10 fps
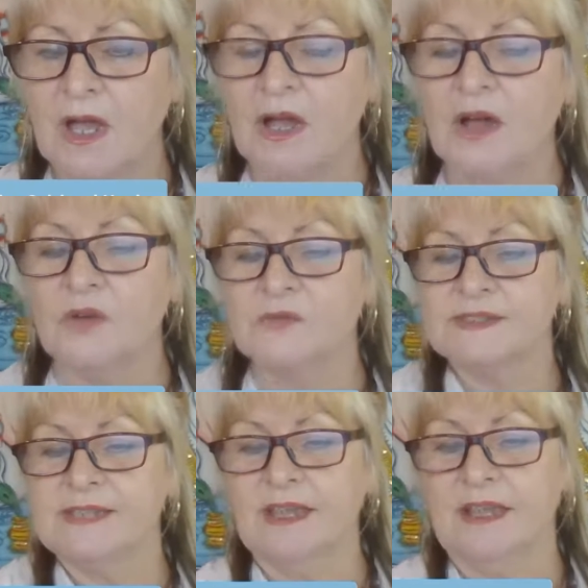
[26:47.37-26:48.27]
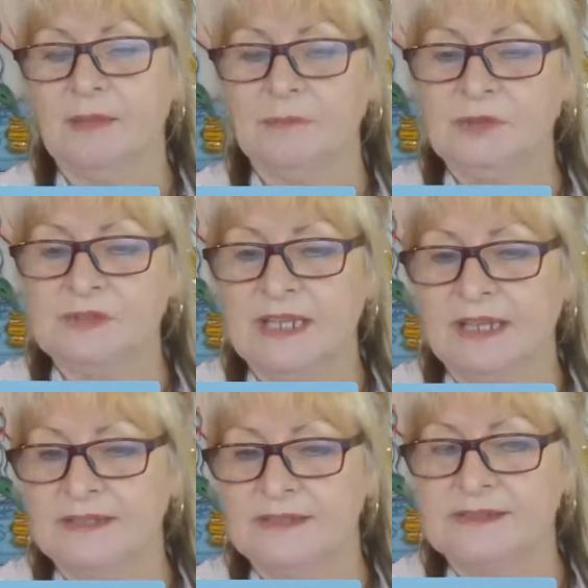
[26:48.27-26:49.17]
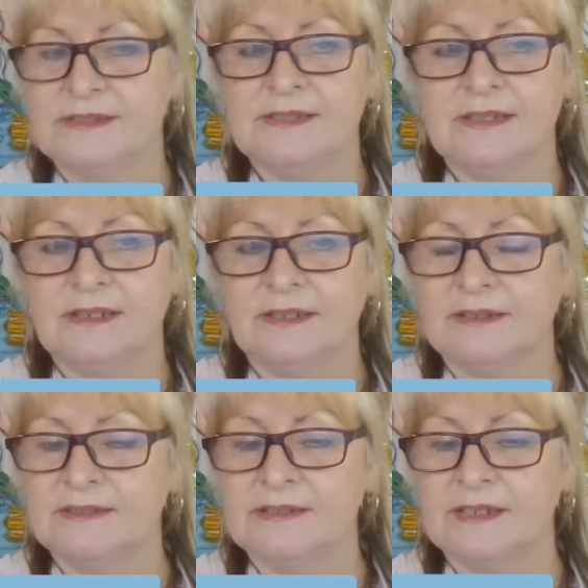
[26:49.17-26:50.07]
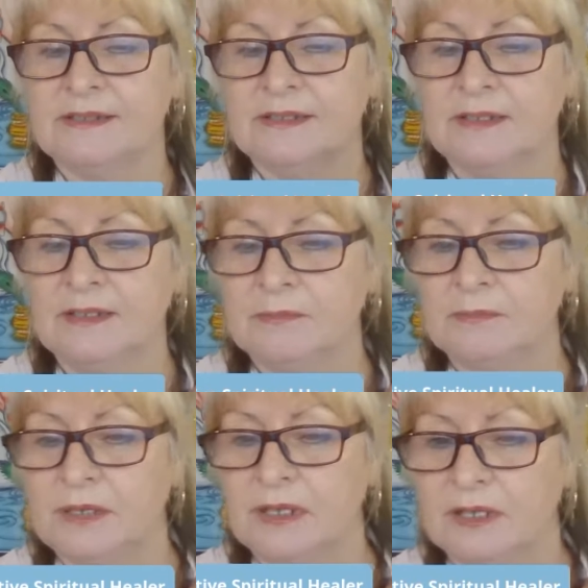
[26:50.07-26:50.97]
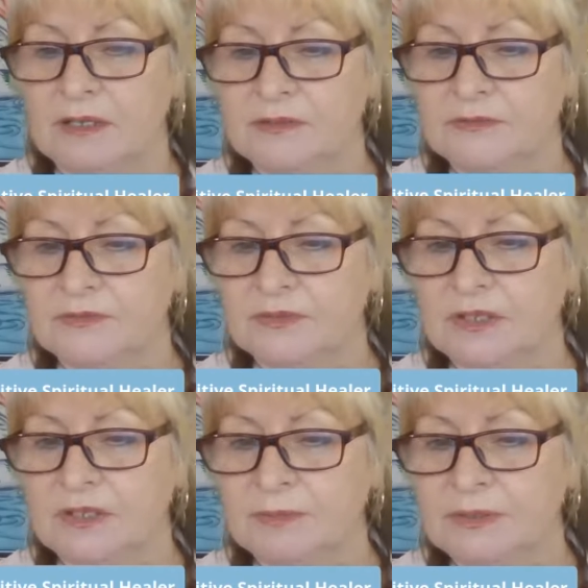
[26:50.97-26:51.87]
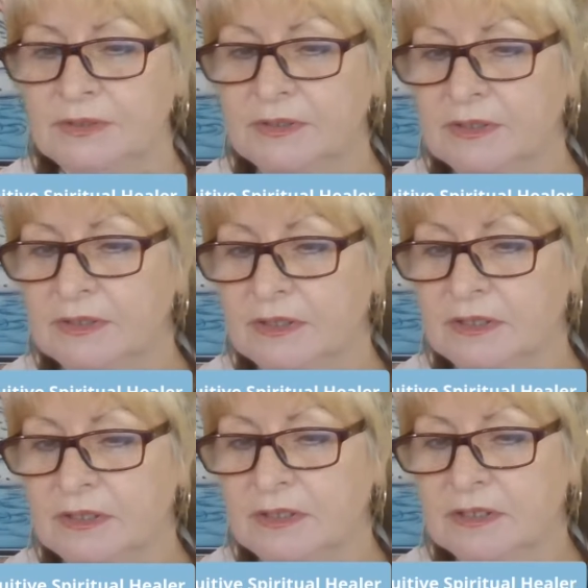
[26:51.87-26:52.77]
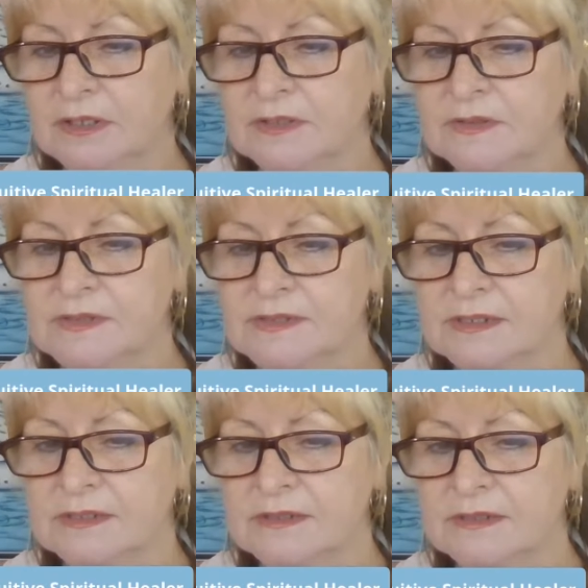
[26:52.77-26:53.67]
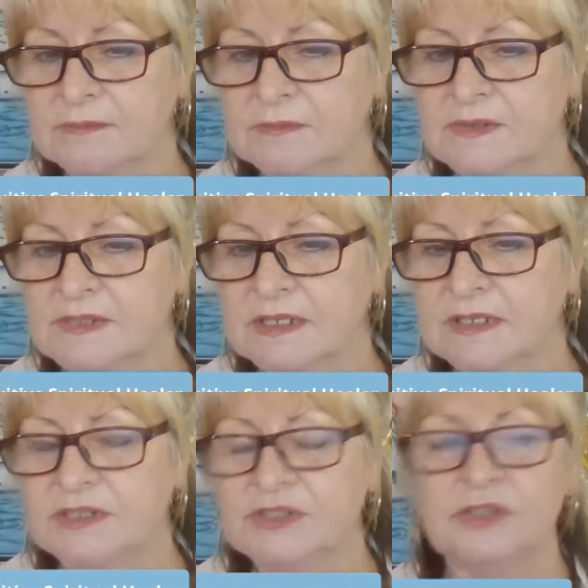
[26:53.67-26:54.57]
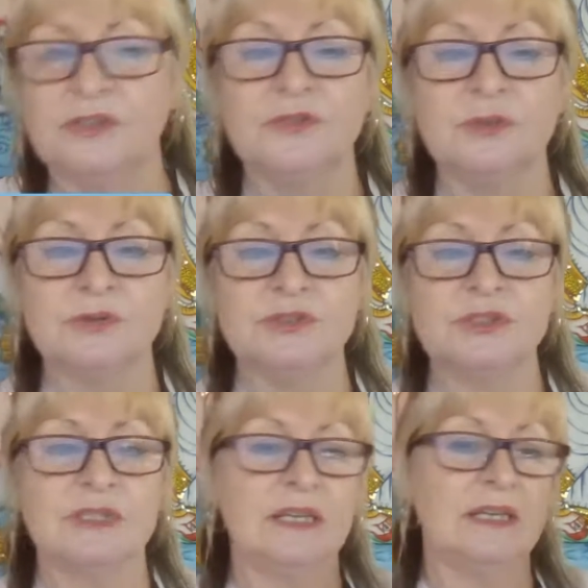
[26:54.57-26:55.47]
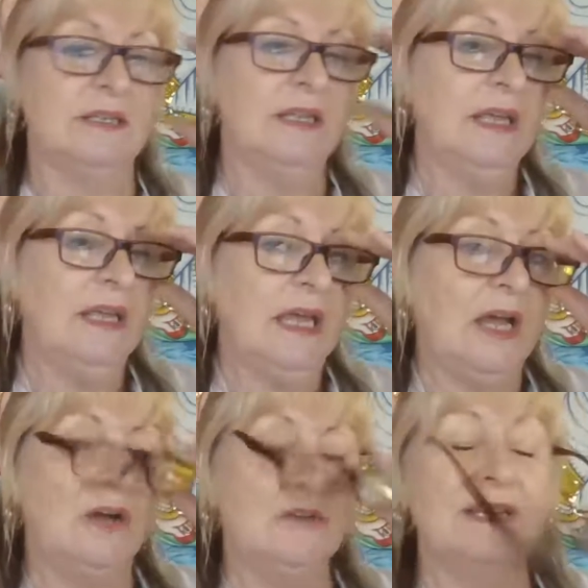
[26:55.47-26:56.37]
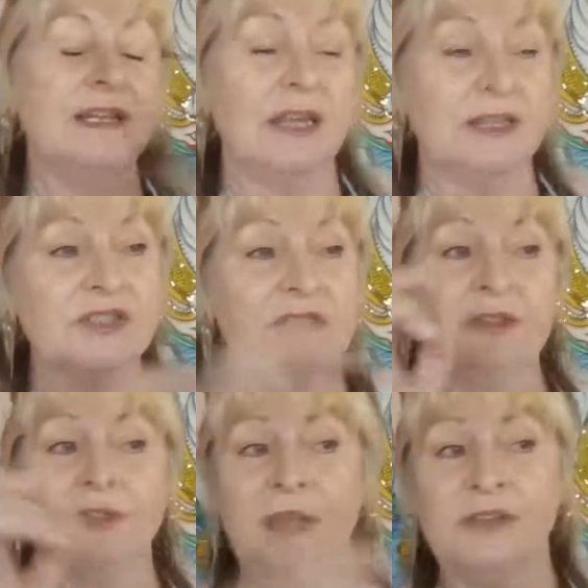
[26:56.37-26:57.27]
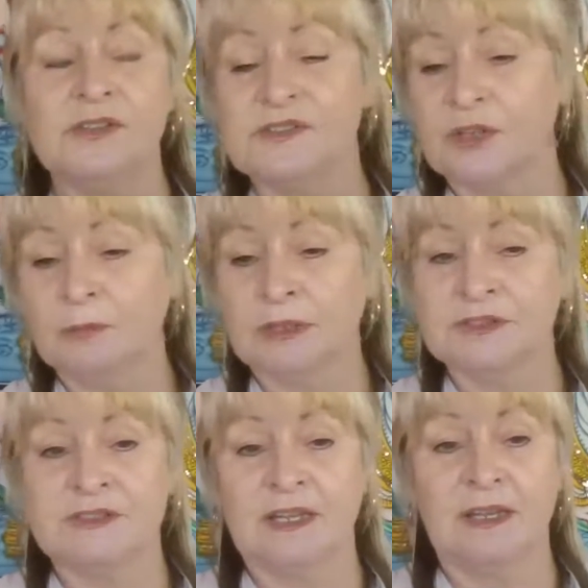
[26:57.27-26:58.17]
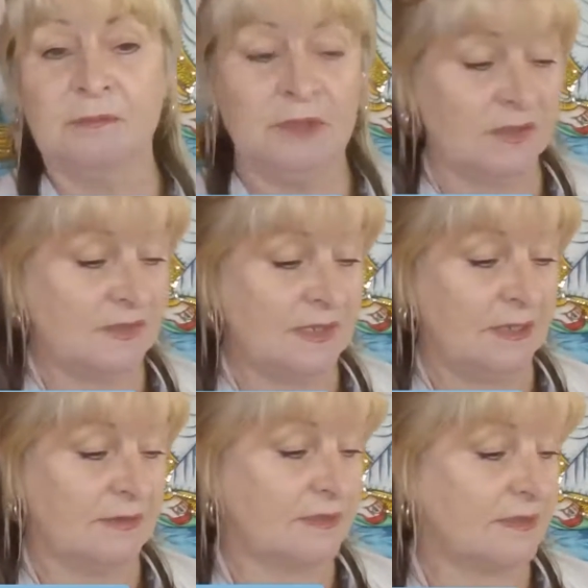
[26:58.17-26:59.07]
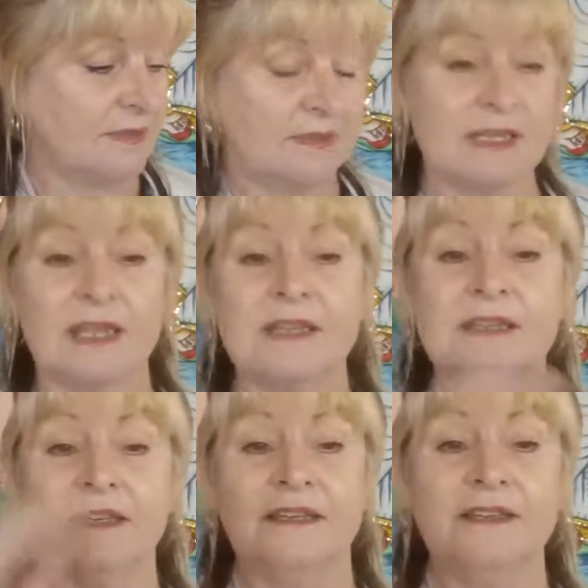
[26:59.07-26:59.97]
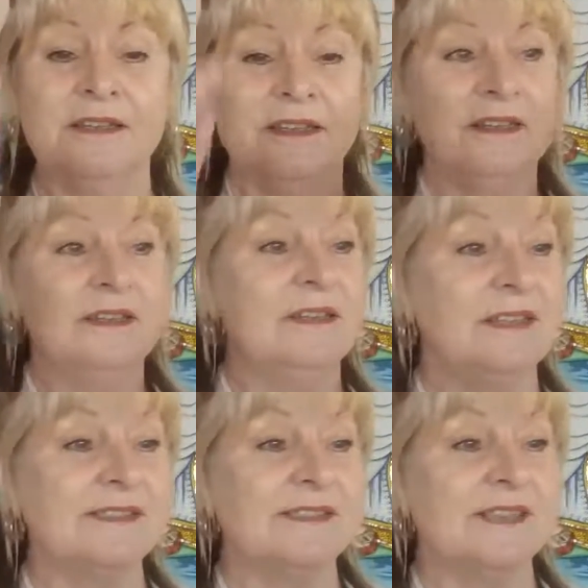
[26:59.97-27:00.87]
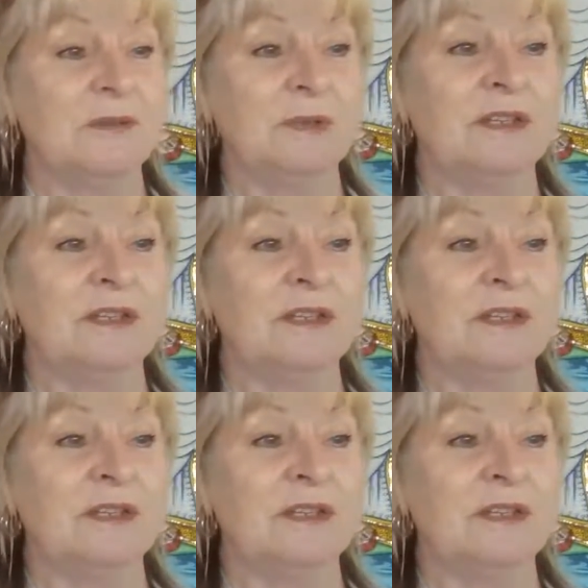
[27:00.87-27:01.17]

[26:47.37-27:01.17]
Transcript: Oh, Sam, your dad is sick, sending him love. Can I send him this energy? Of course you can. Oh, actually, thank you so much, Sam, because now it's taking this segment